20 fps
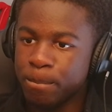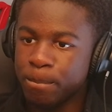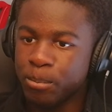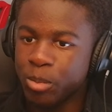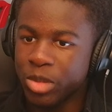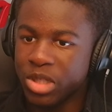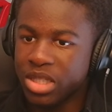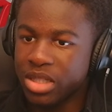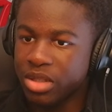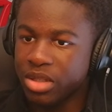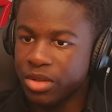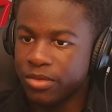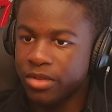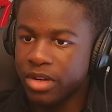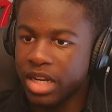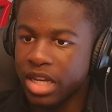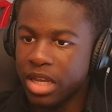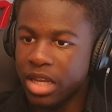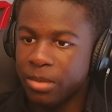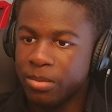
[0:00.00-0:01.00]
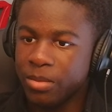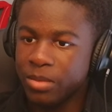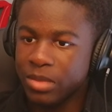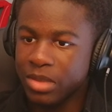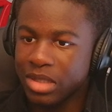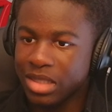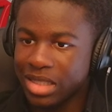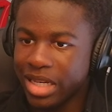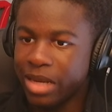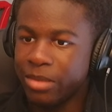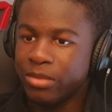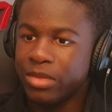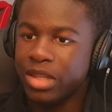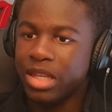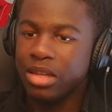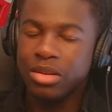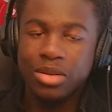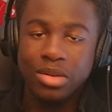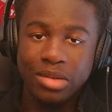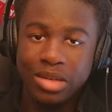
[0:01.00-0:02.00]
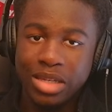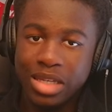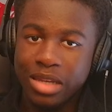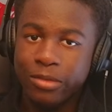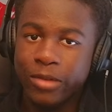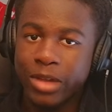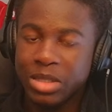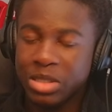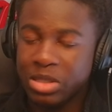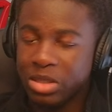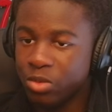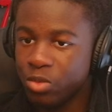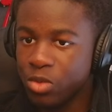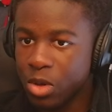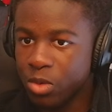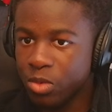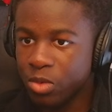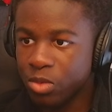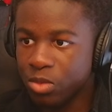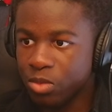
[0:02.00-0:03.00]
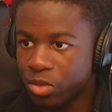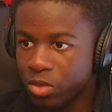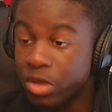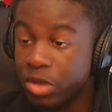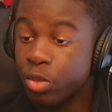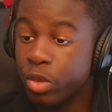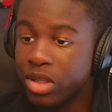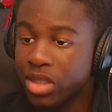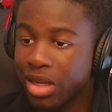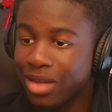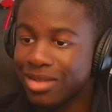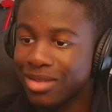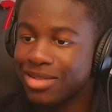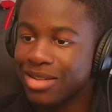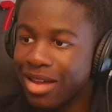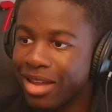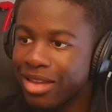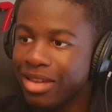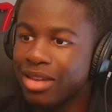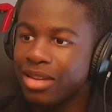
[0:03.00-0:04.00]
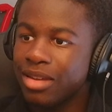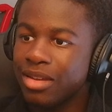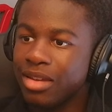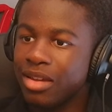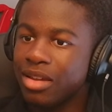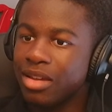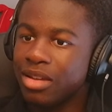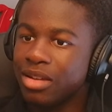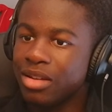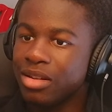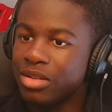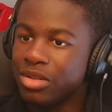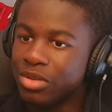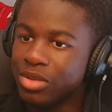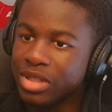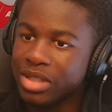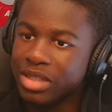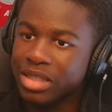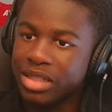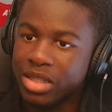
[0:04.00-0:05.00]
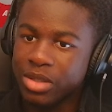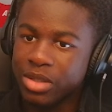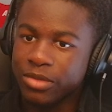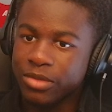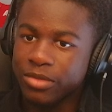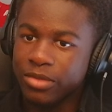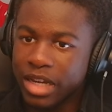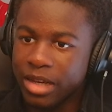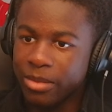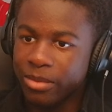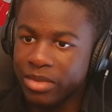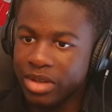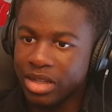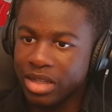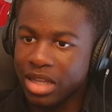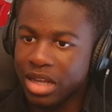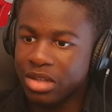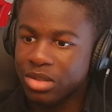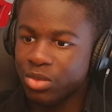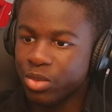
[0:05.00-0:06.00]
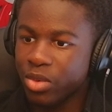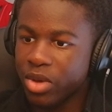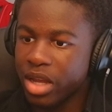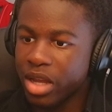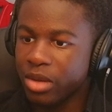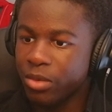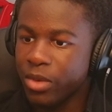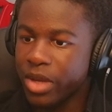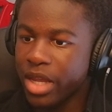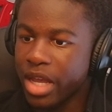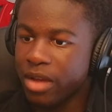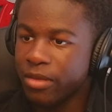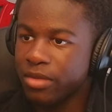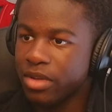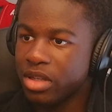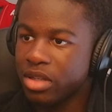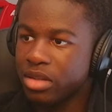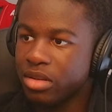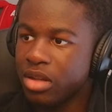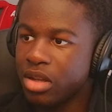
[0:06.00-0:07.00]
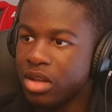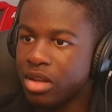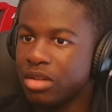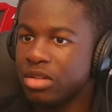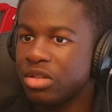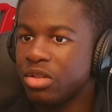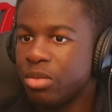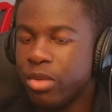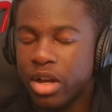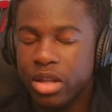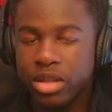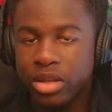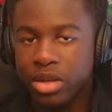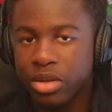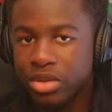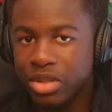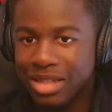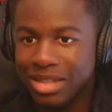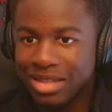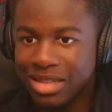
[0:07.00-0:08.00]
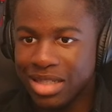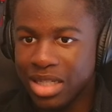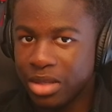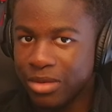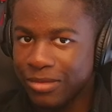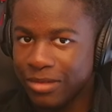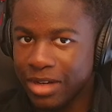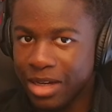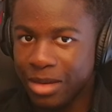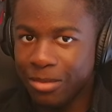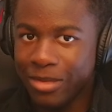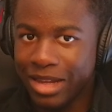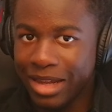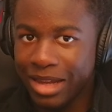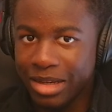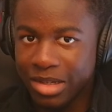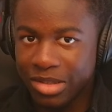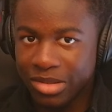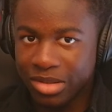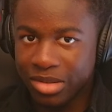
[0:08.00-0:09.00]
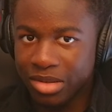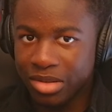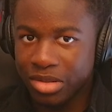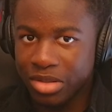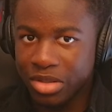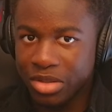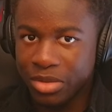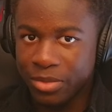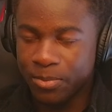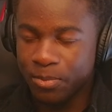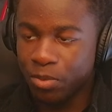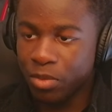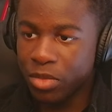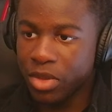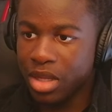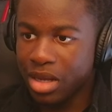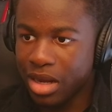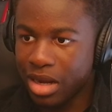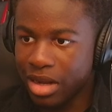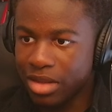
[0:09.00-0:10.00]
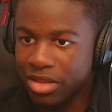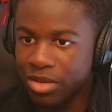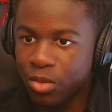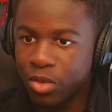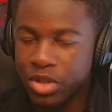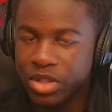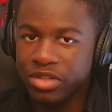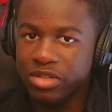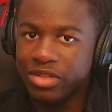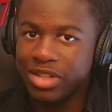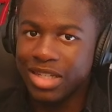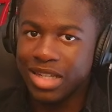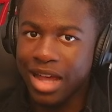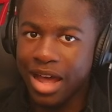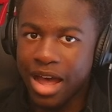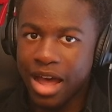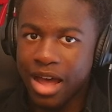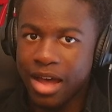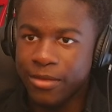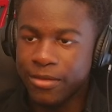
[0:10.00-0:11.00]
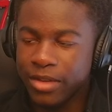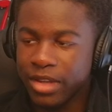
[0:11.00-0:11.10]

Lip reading: Steel Frame, same thing, good defense, you will not die using Steel Frame, and that is why we have it in. So Apotheosis, Steel Frame, and AG Surge are the ones you need to have.